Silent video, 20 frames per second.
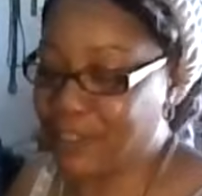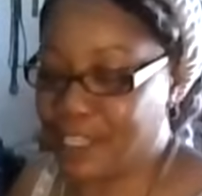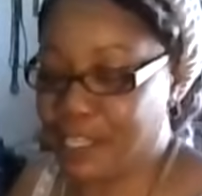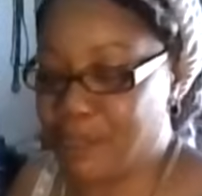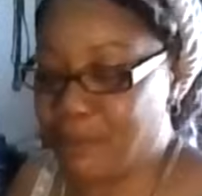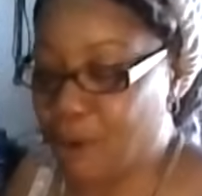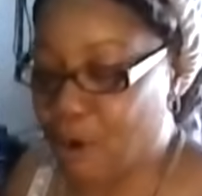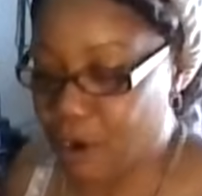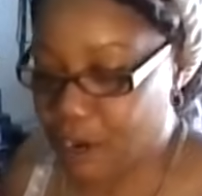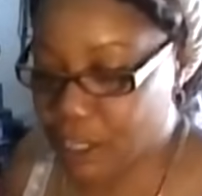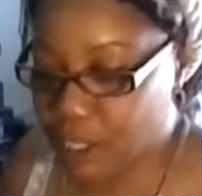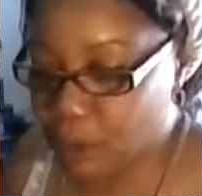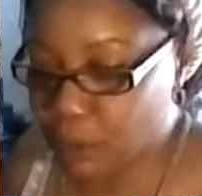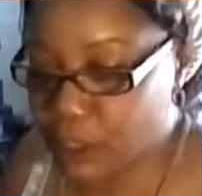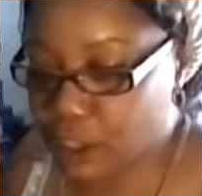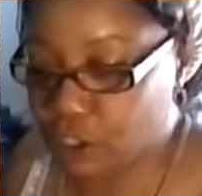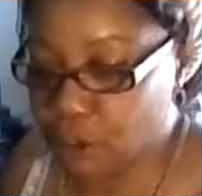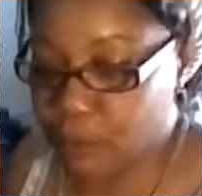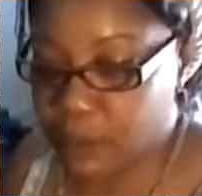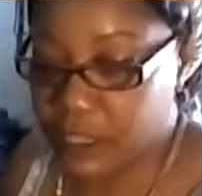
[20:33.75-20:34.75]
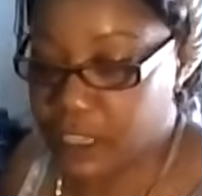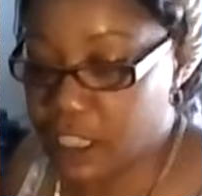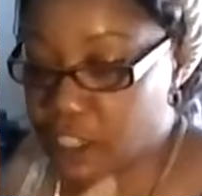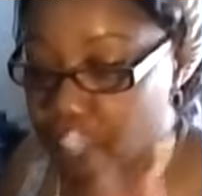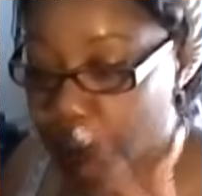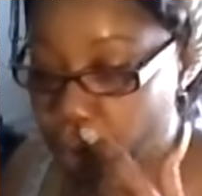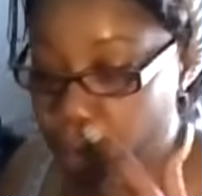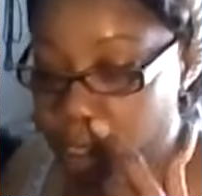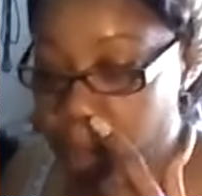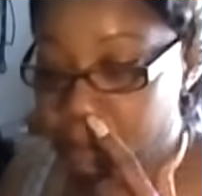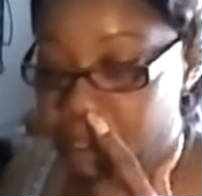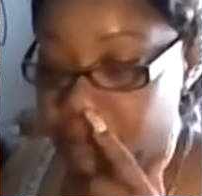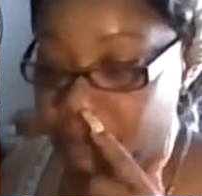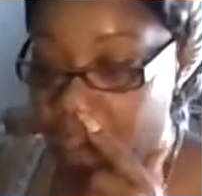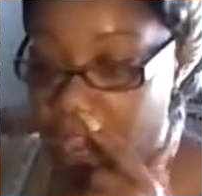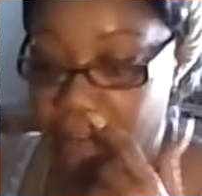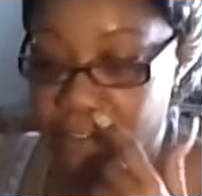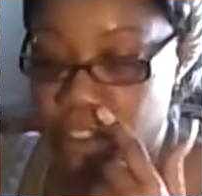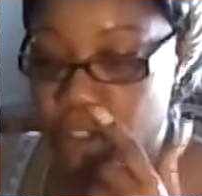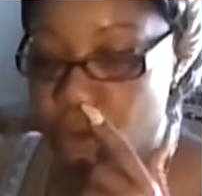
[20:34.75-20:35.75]
keep arguing with you with disagreements,
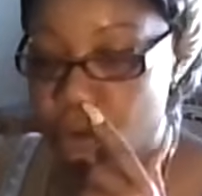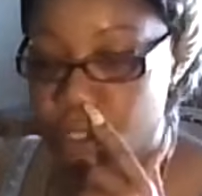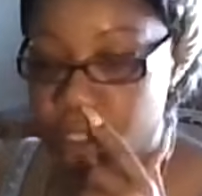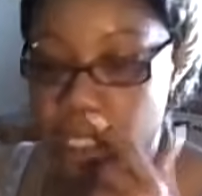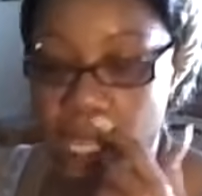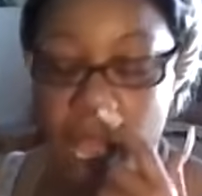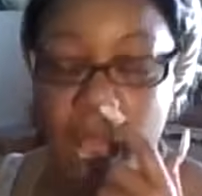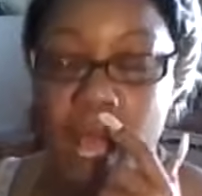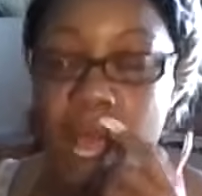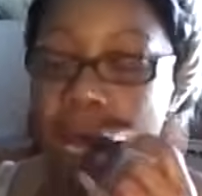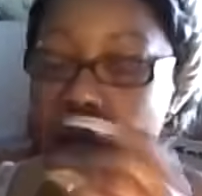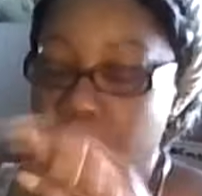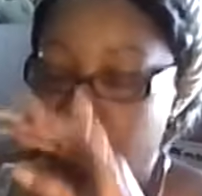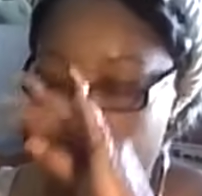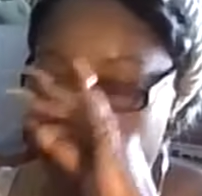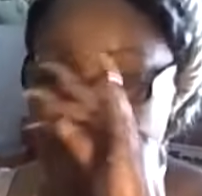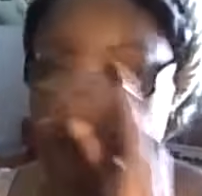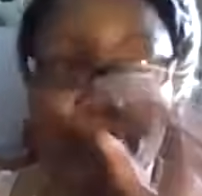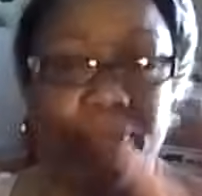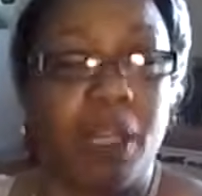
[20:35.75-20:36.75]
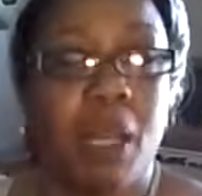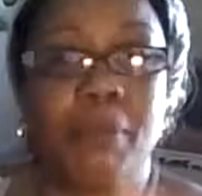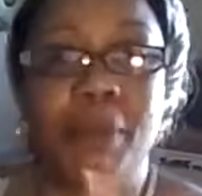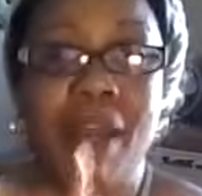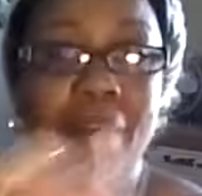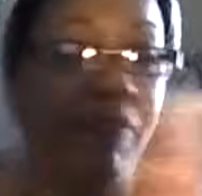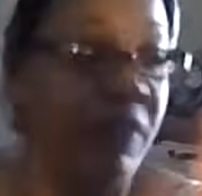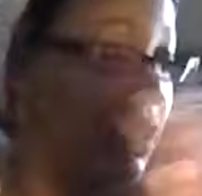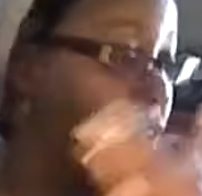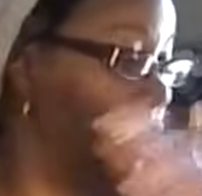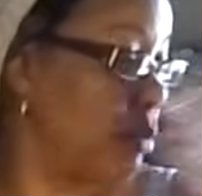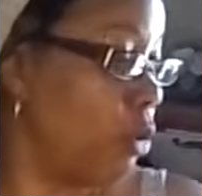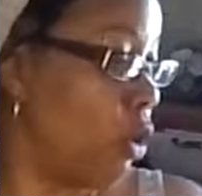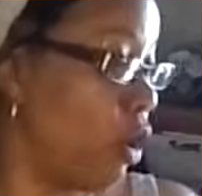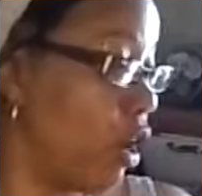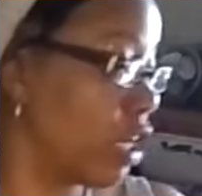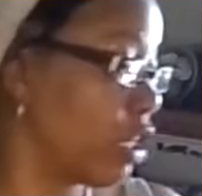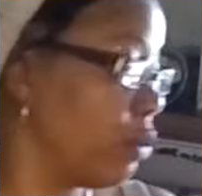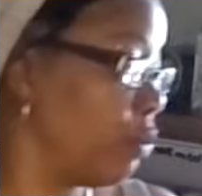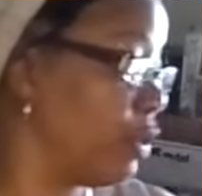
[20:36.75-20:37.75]
Five of Swords. I'm not going to keep
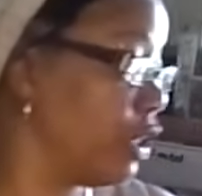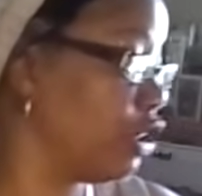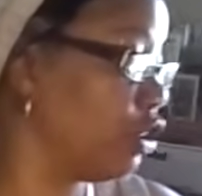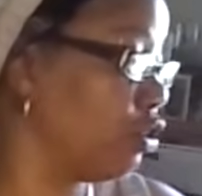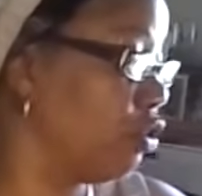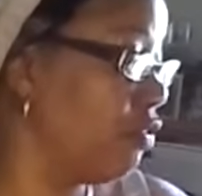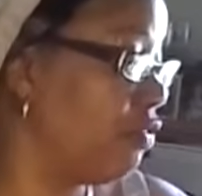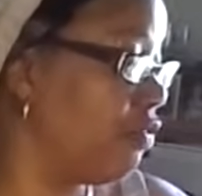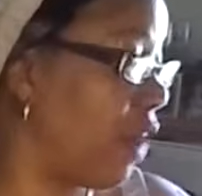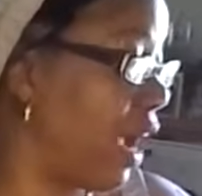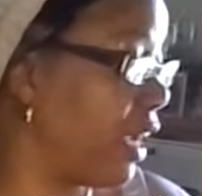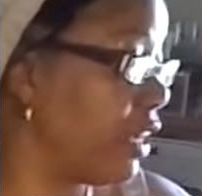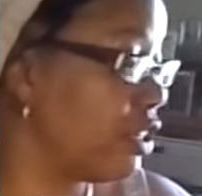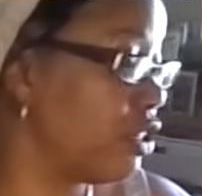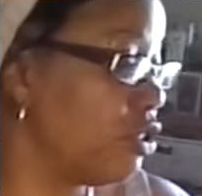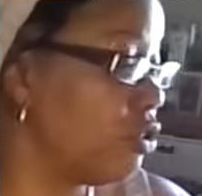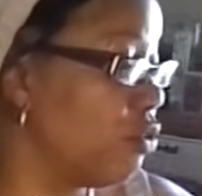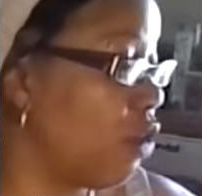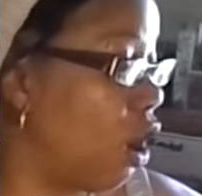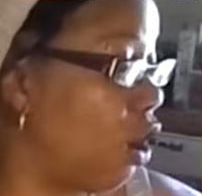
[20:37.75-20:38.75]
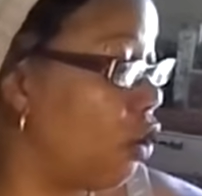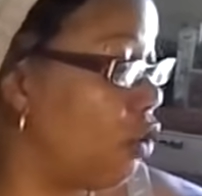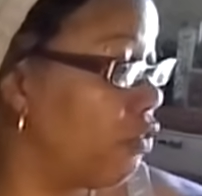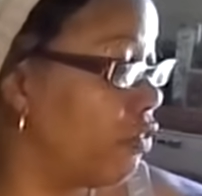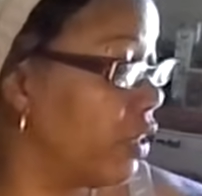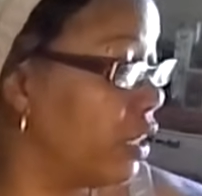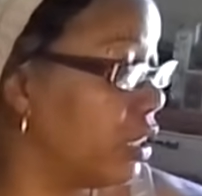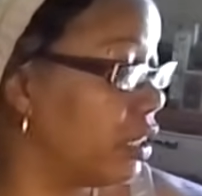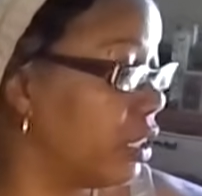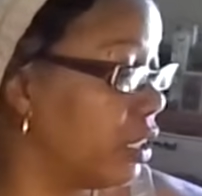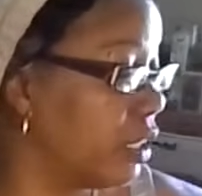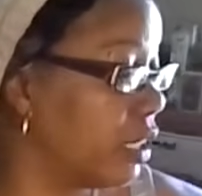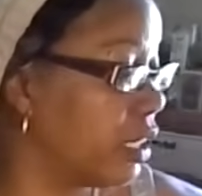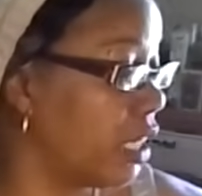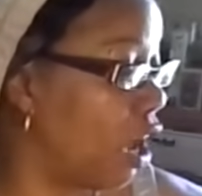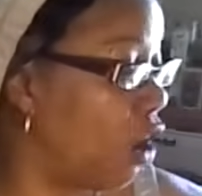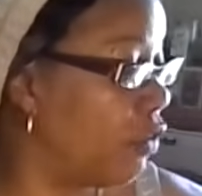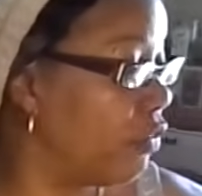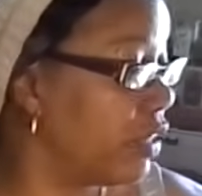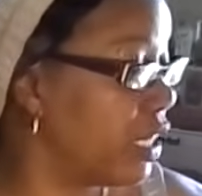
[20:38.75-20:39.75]
arguing with you, fighting you over
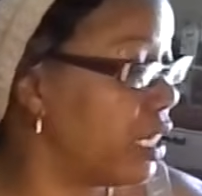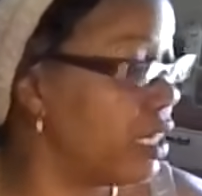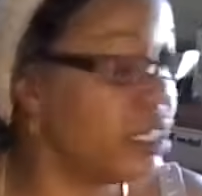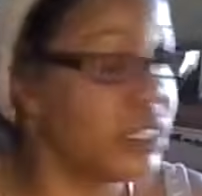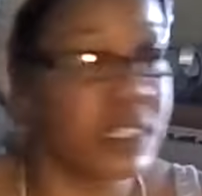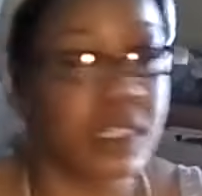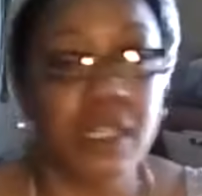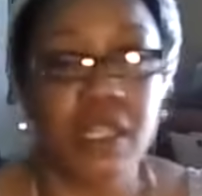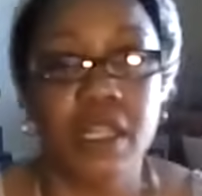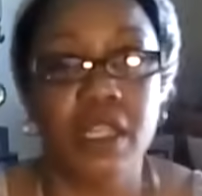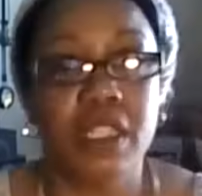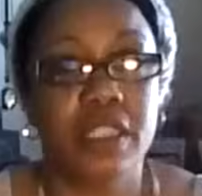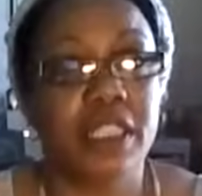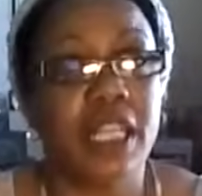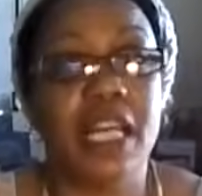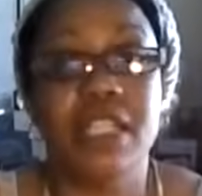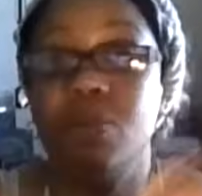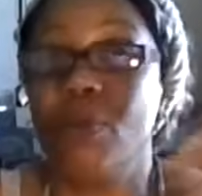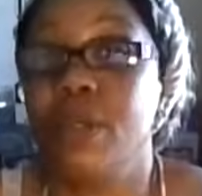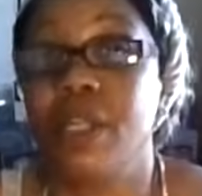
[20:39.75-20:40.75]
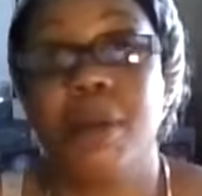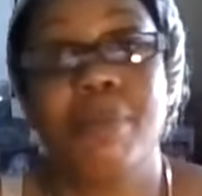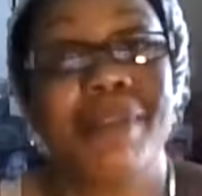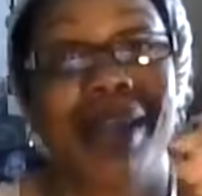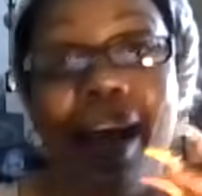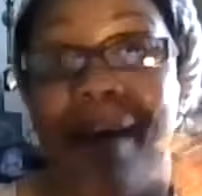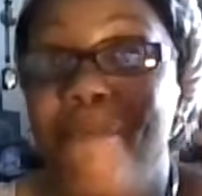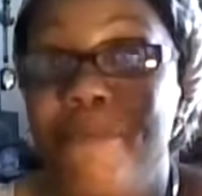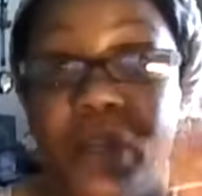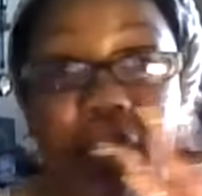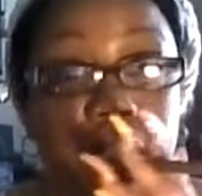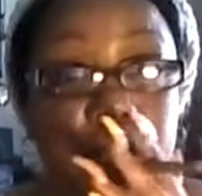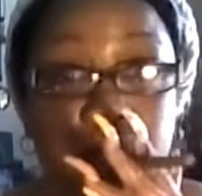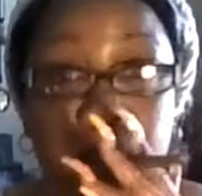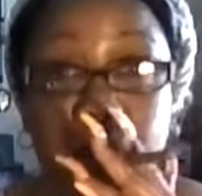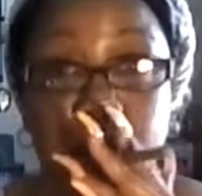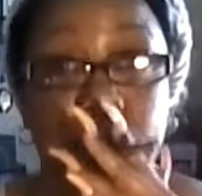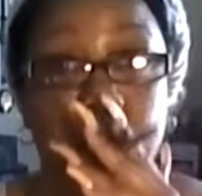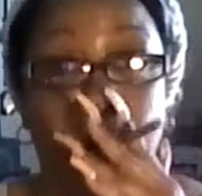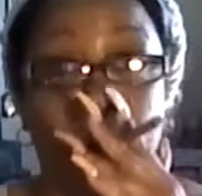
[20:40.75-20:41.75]
this. That's what I'm not going to do.